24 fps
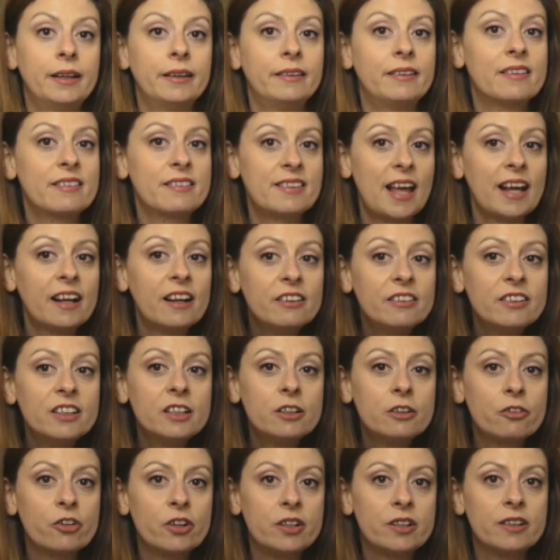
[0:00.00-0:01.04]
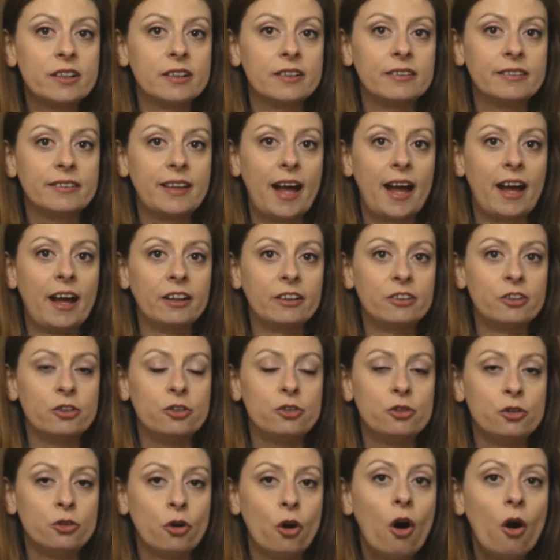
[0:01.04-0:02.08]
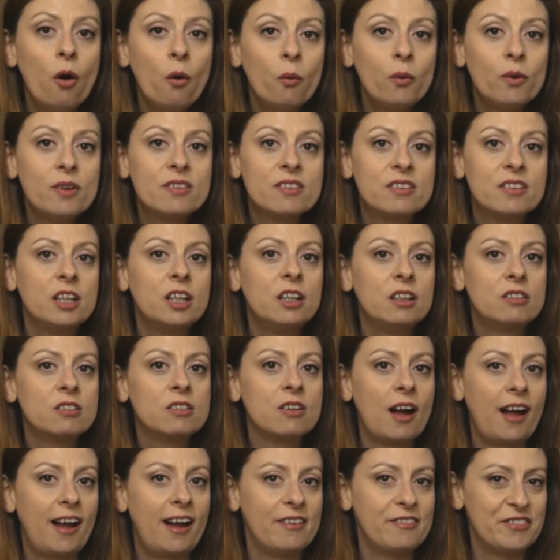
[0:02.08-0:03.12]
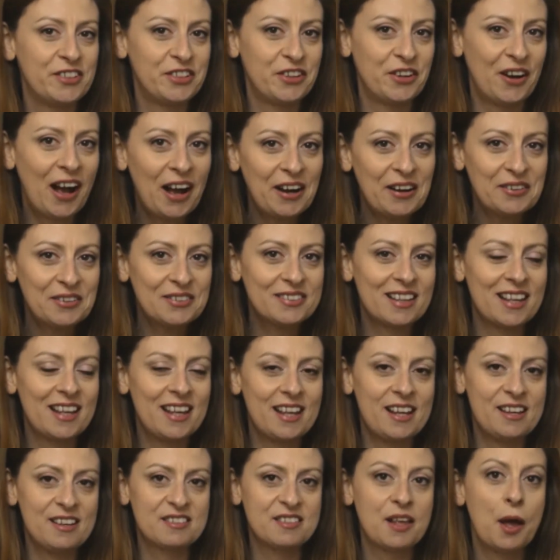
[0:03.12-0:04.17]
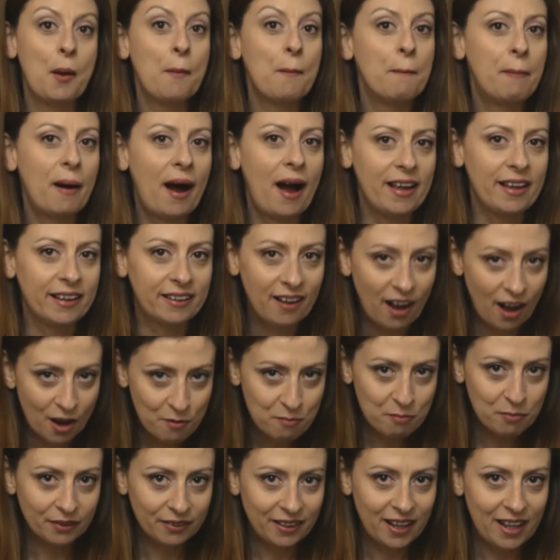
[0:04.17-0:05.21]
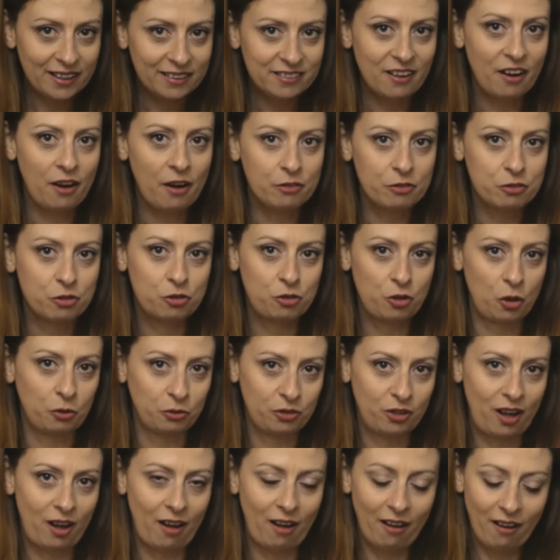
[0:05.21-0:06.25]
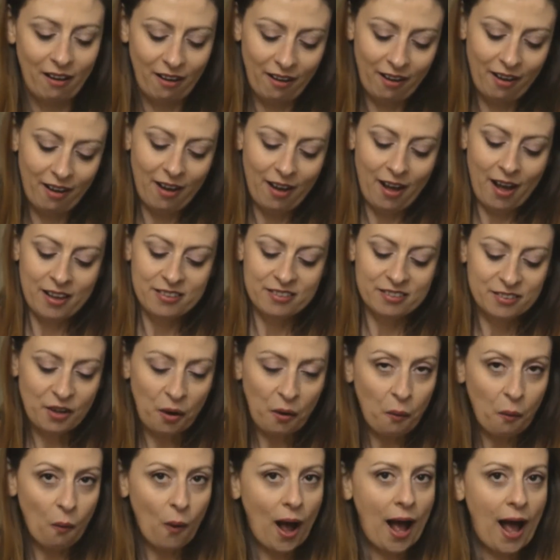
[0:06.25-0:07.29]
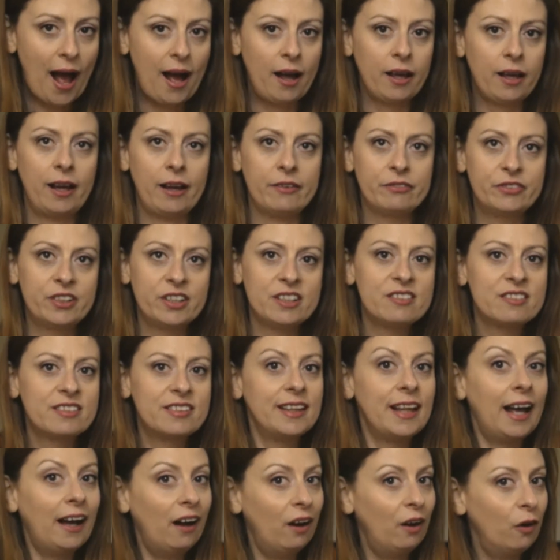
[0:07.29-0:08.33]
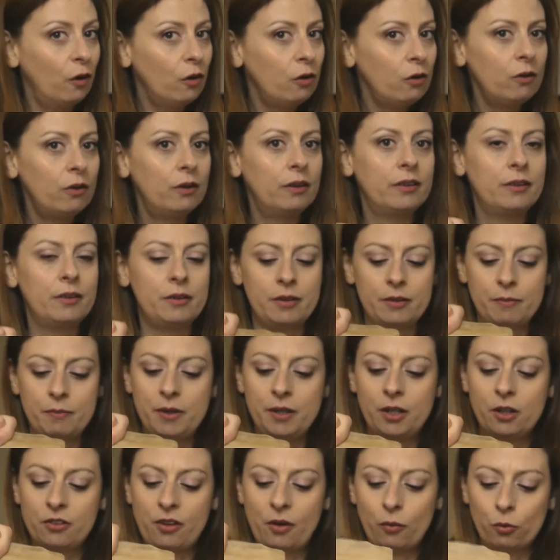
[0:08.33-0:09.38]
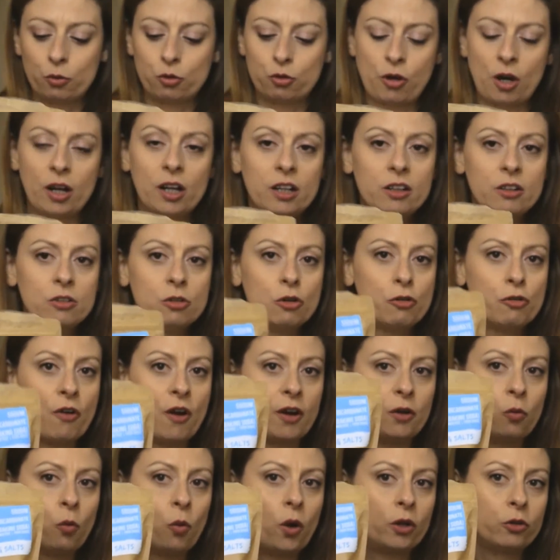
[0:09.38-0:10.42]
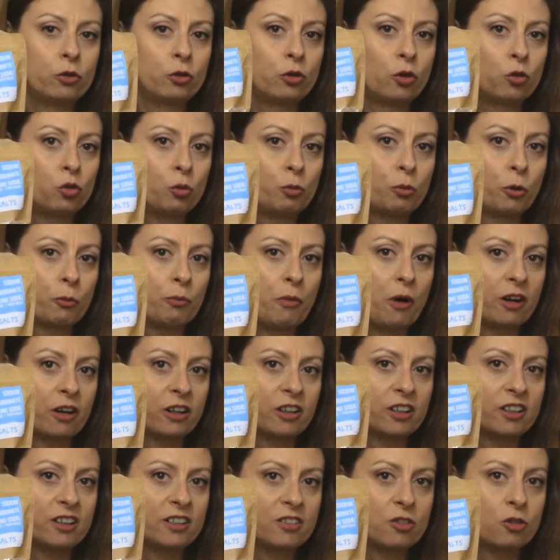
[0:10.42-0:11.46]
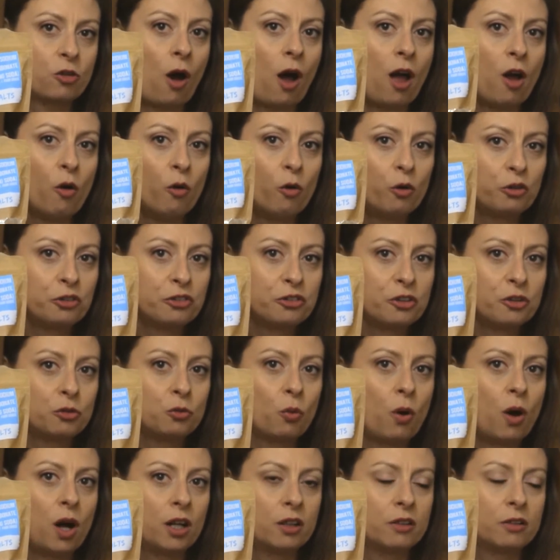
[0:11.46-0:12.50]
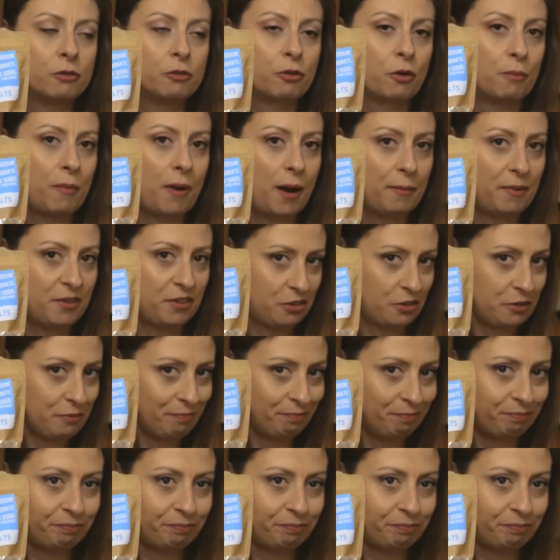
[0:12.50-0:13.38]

The second ingredient that you always need to have in your house is bicarbonate of soda. So I have this now because I was struggling to find one to the supermarket, so I ordered one from Amazon